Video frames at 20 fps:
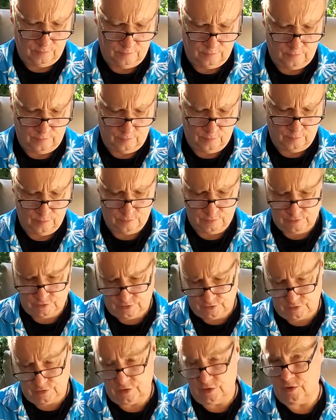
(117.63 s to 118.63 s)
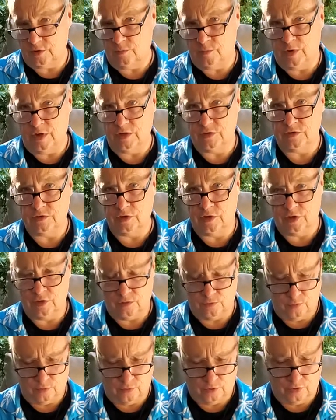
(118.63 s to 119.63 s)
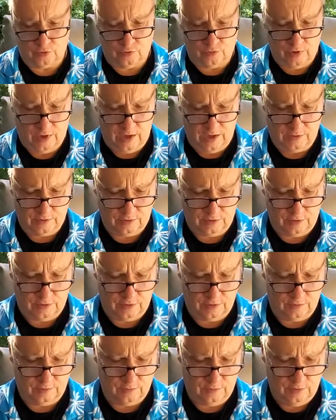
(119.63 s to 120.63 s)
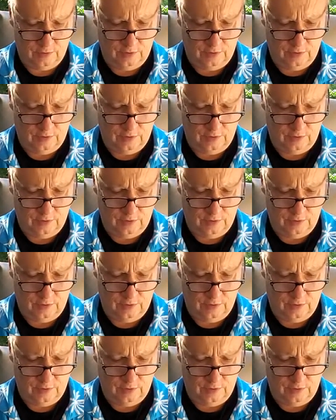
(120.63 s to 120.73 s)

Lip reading: for just get a baseline of where you're at, and